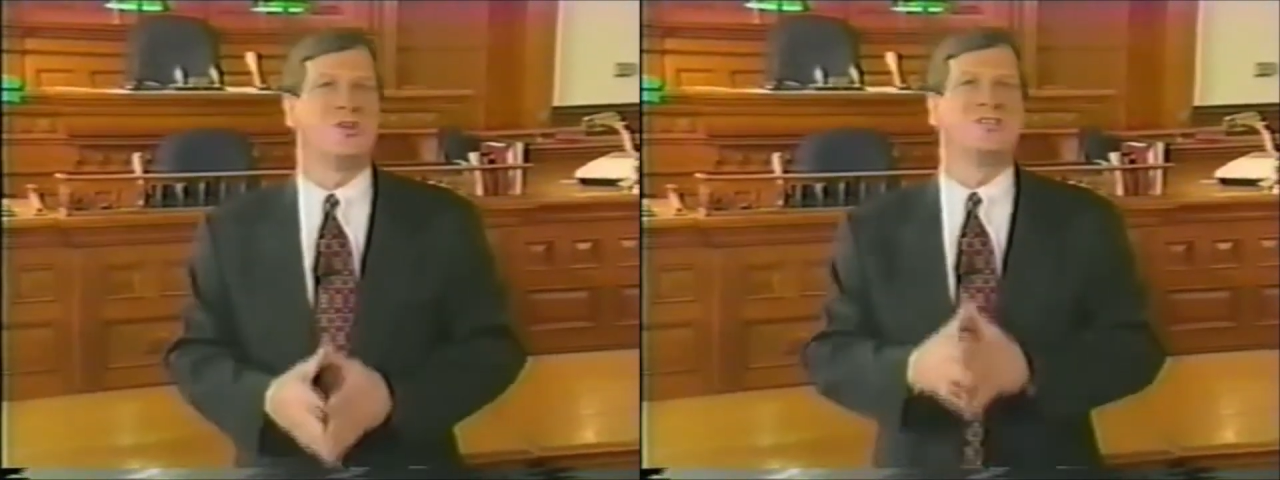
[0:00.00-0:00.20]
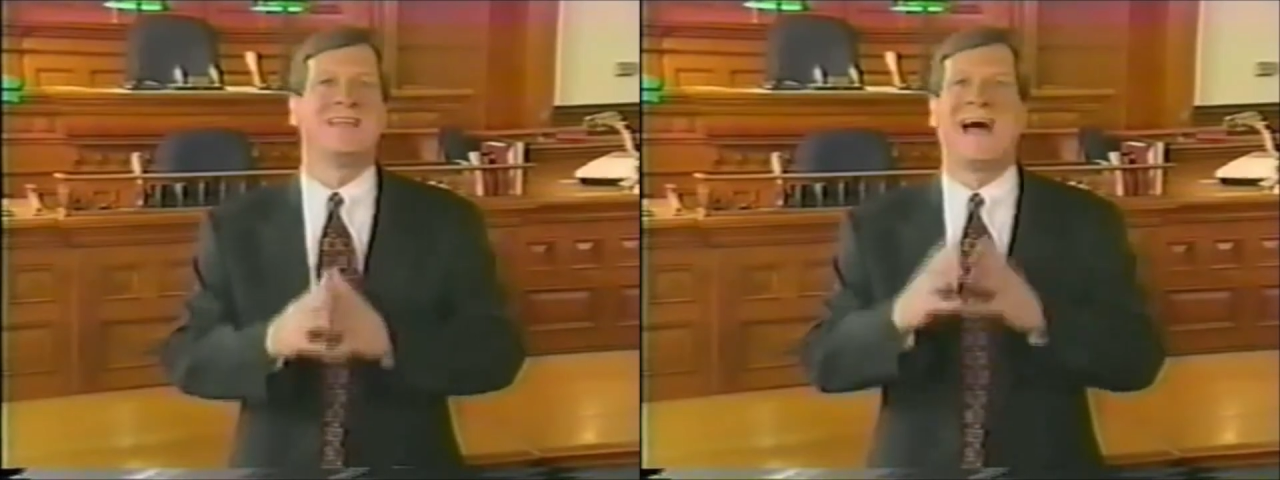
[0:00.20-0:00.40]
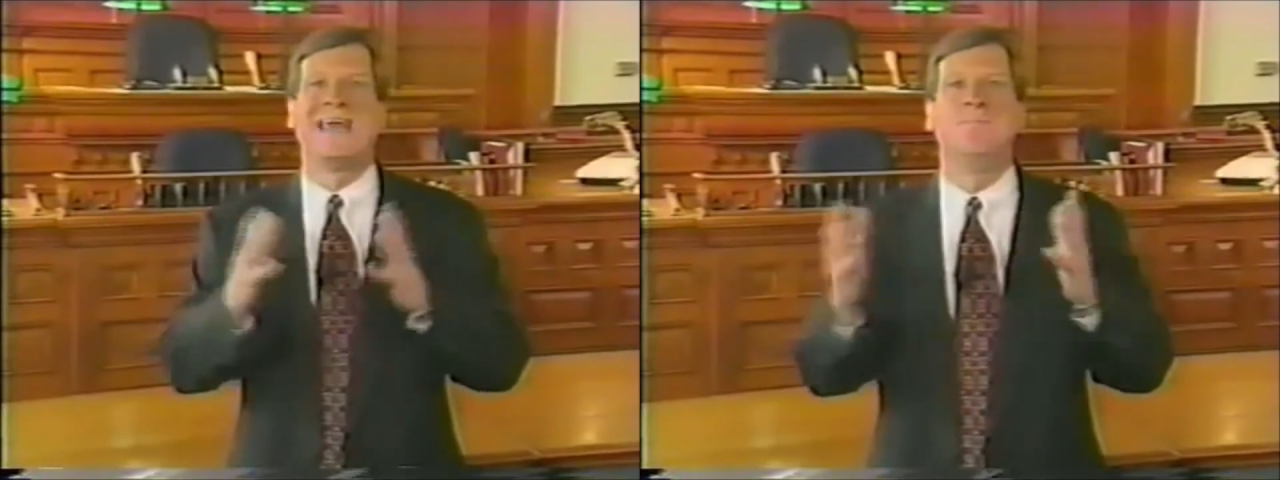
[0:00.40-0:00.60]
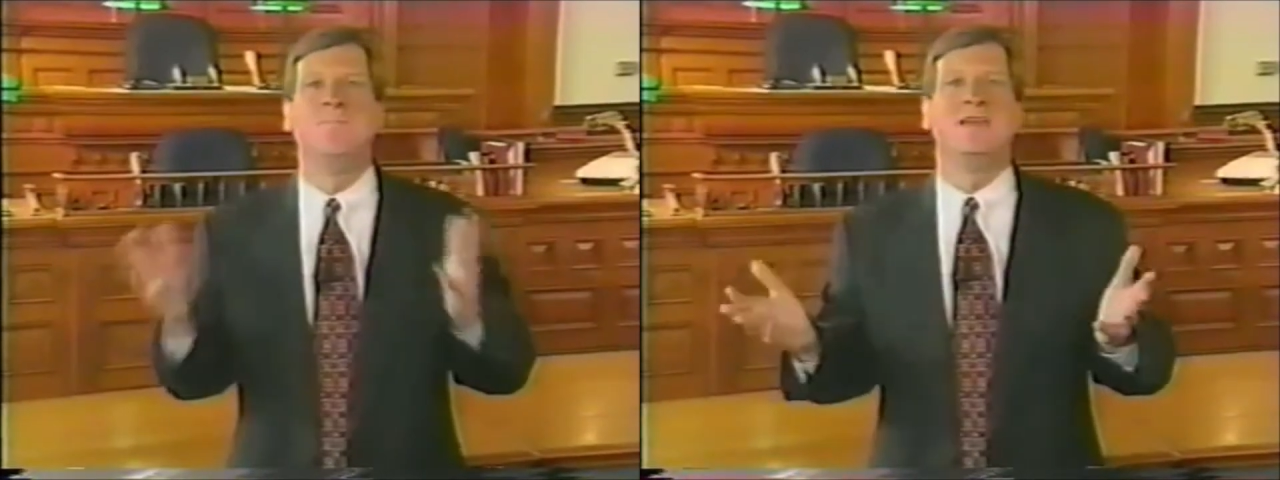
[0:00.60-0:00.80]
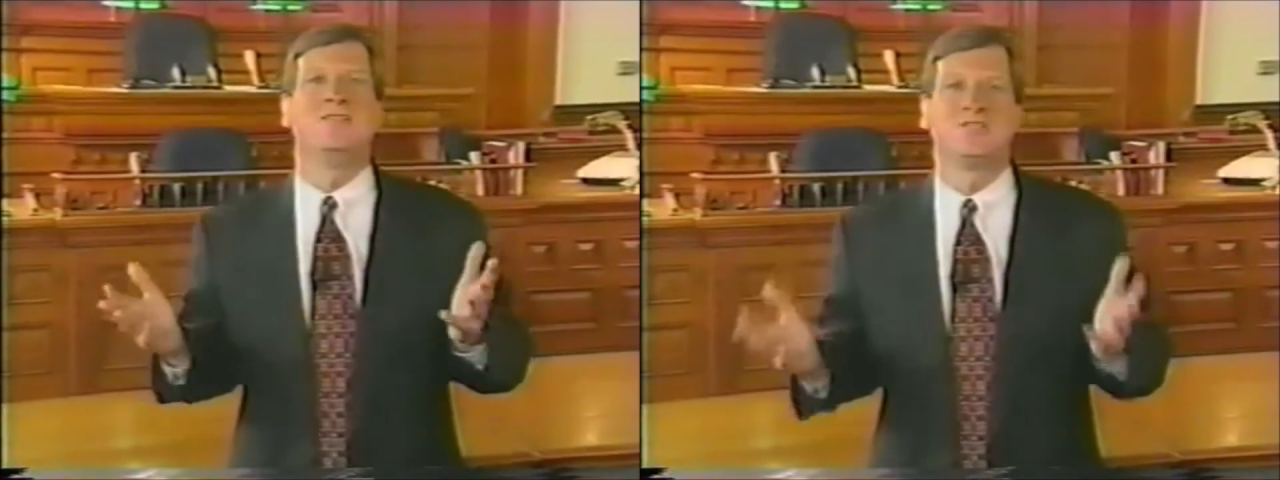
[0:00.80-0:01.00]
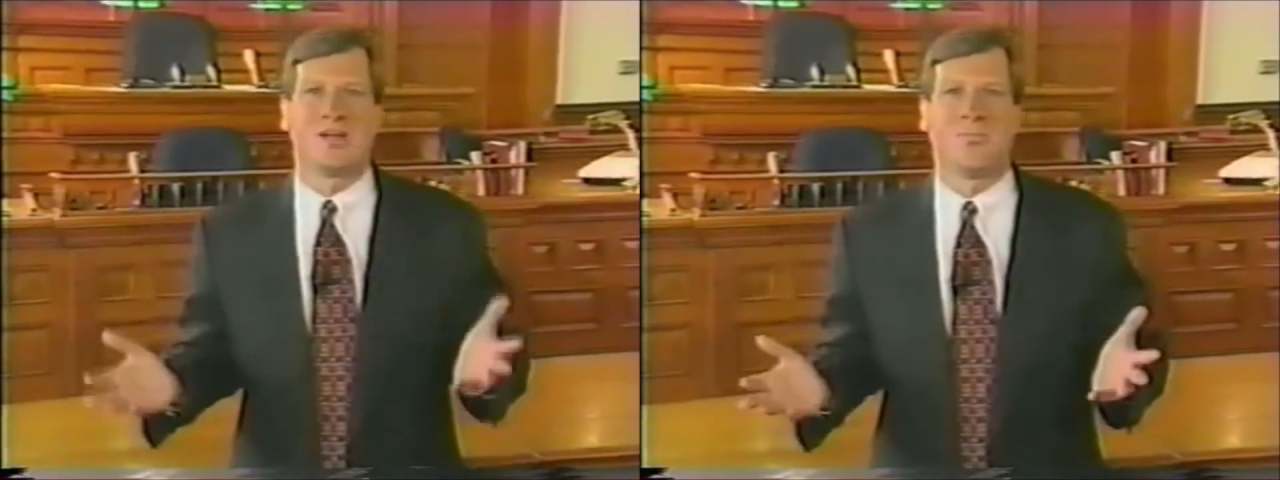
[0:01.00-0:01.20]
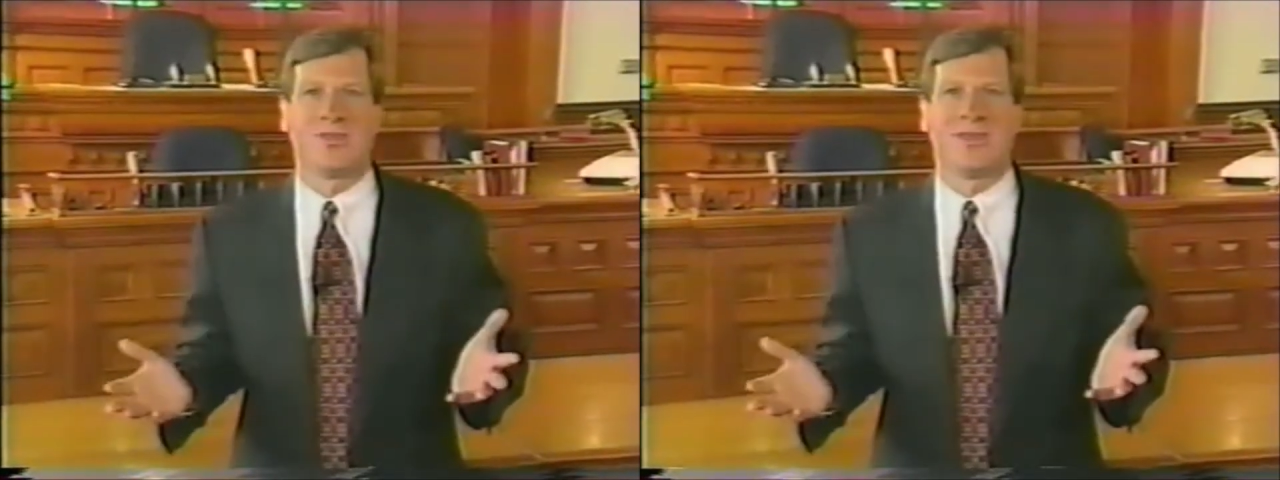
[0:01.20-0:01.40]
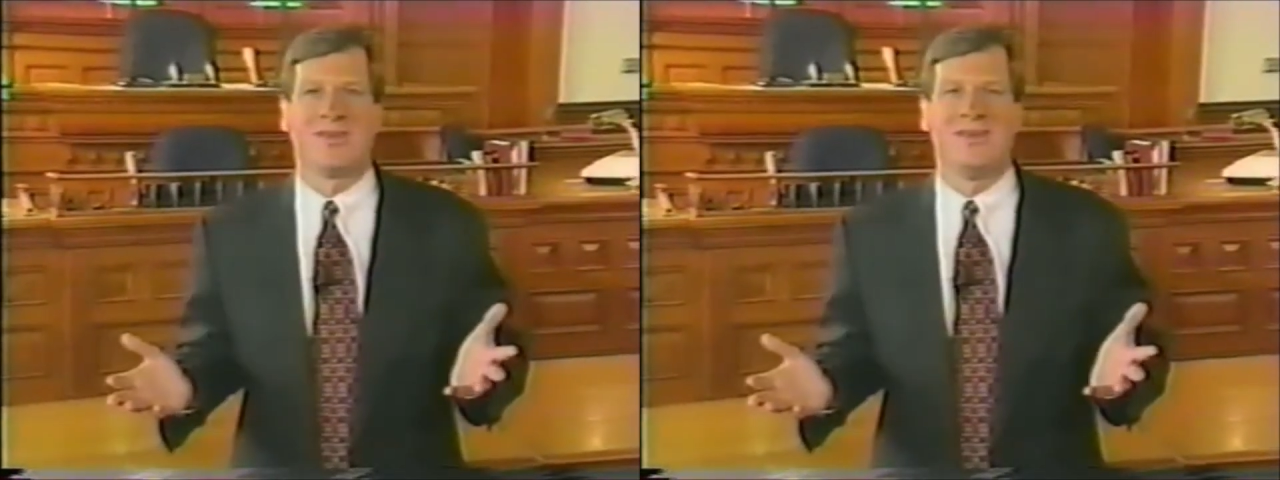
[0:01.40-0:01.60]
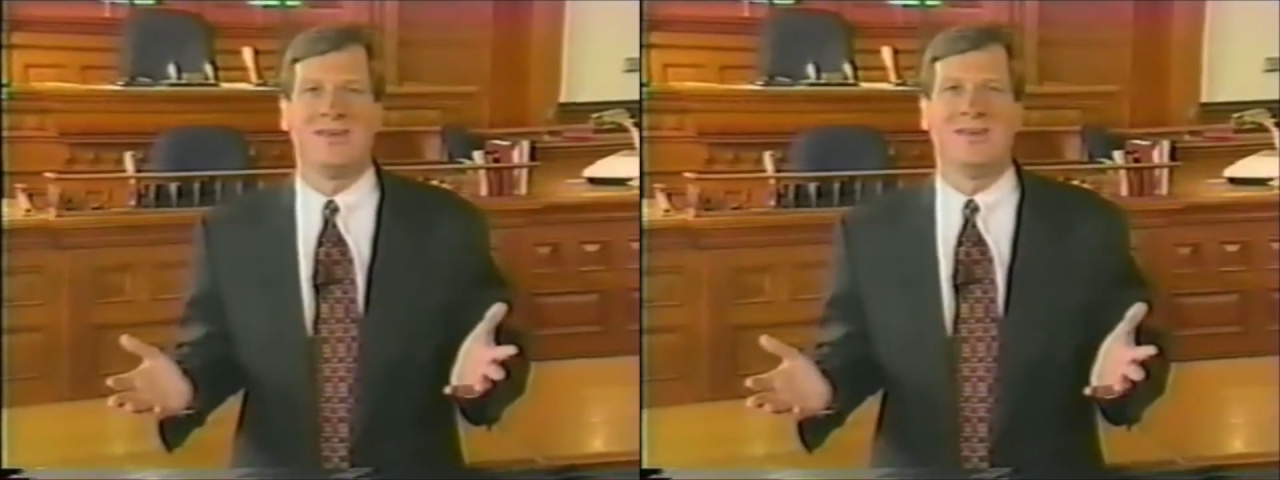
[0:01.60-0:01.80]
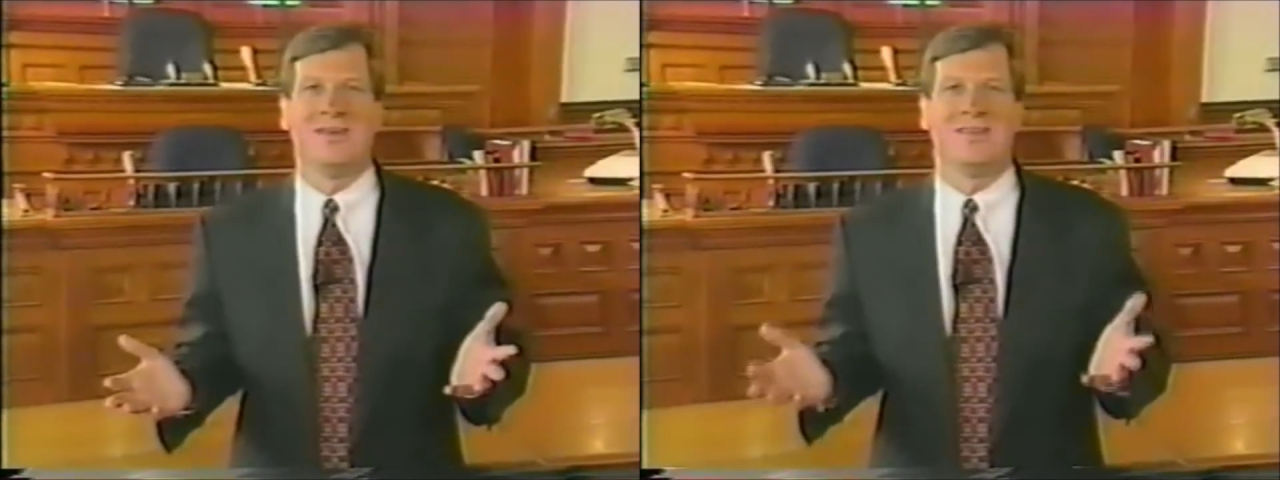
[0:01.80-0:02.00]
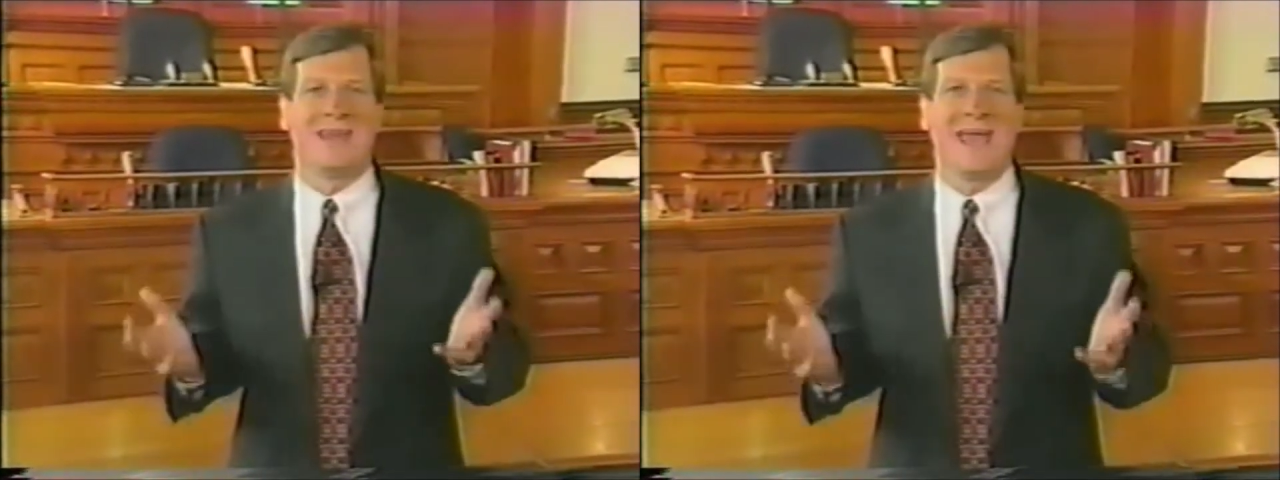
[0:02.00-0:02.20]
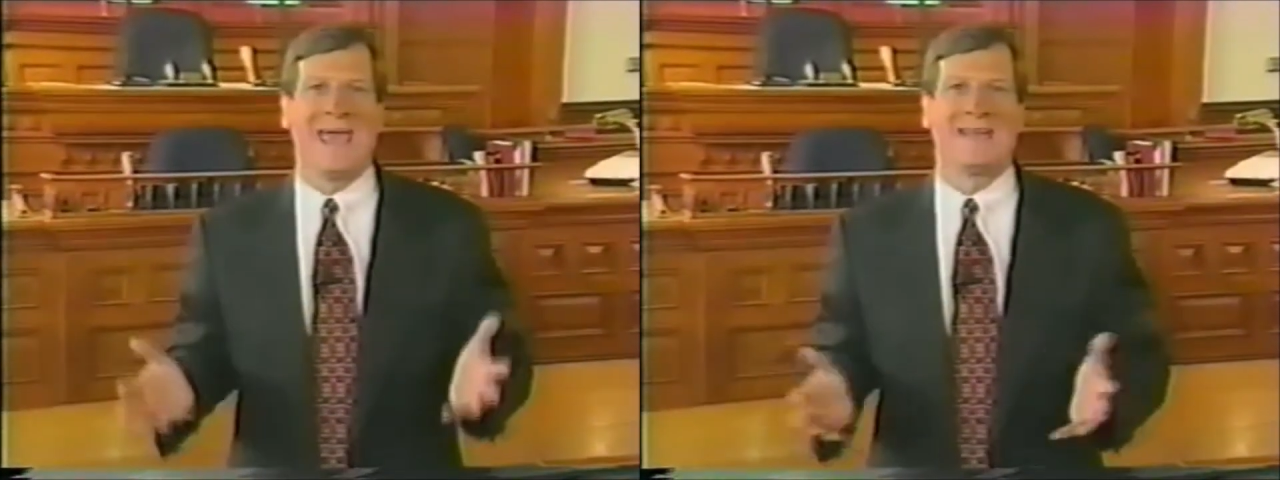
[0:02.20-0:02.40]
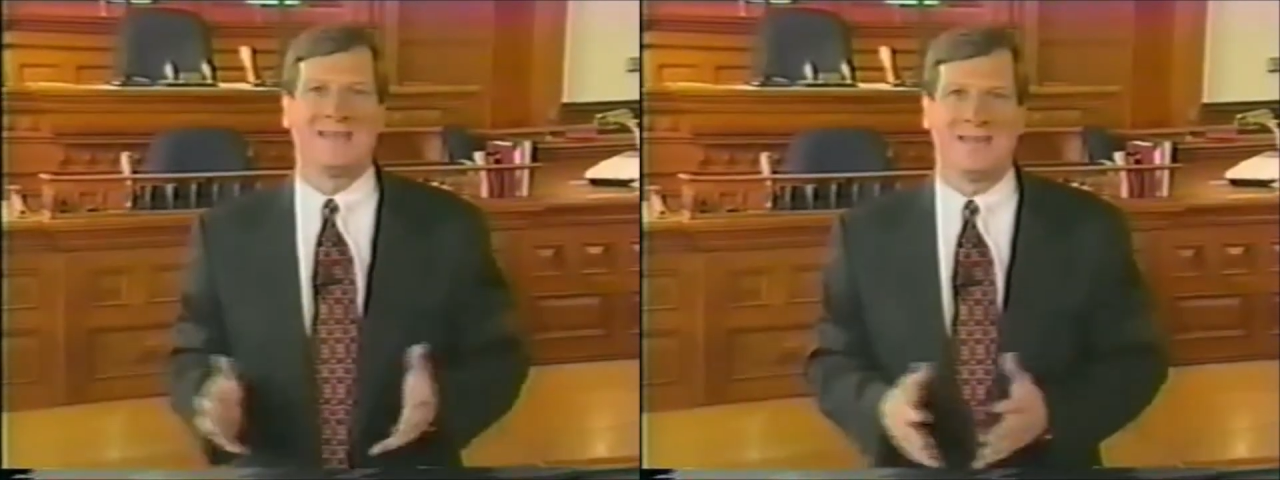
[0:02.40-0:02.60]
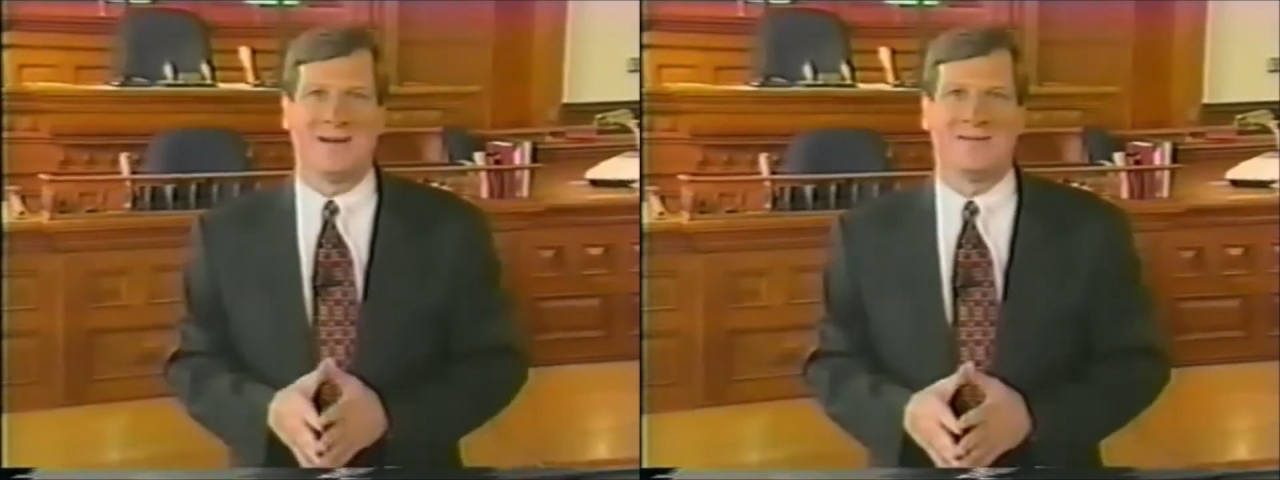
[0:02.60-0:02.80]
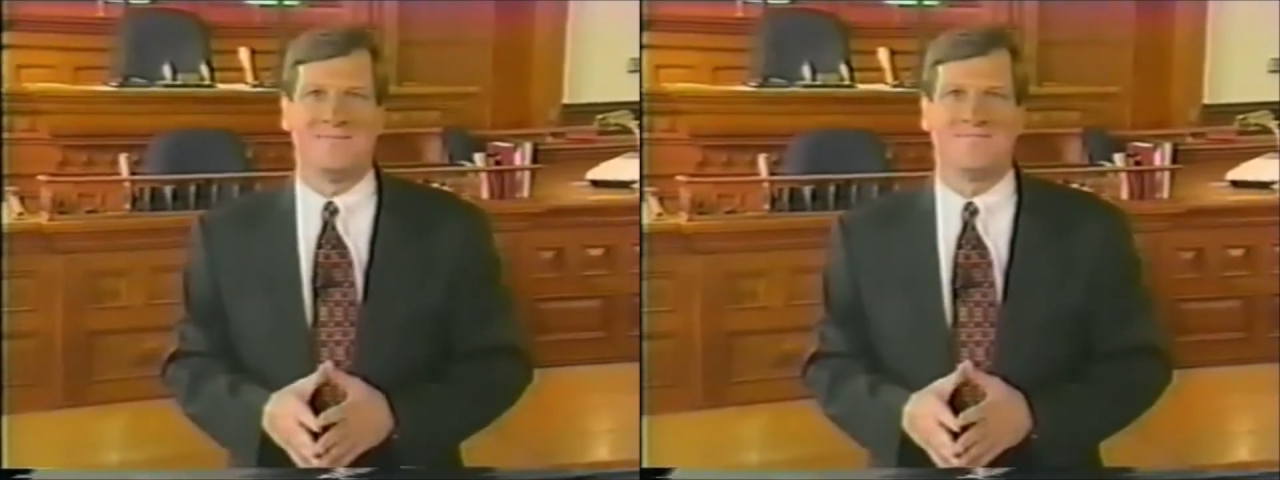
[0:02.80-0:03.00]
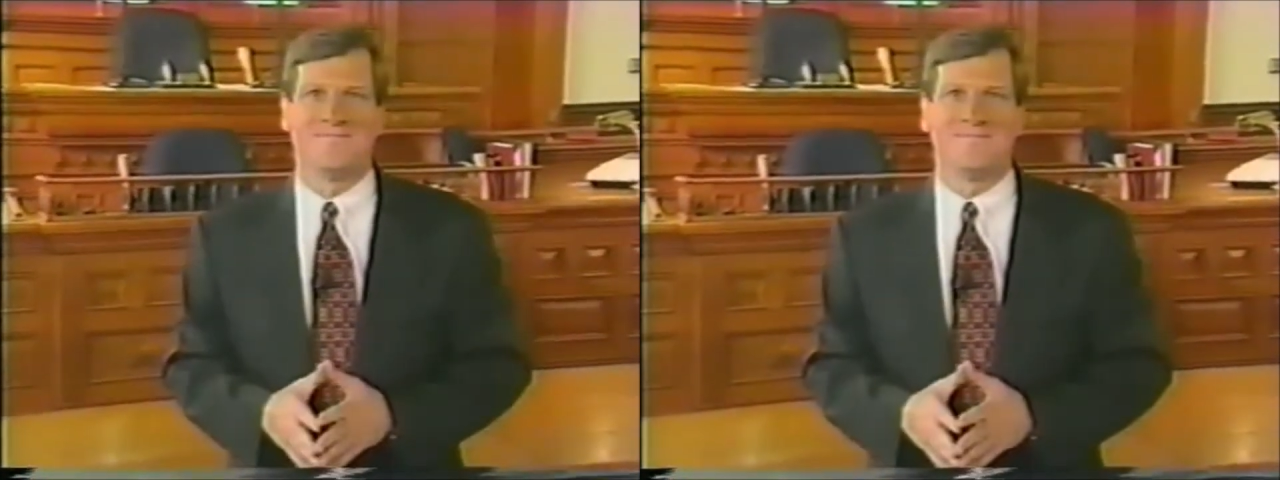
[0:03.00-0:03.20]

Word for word: So he said, I admitted something that I hadn't done.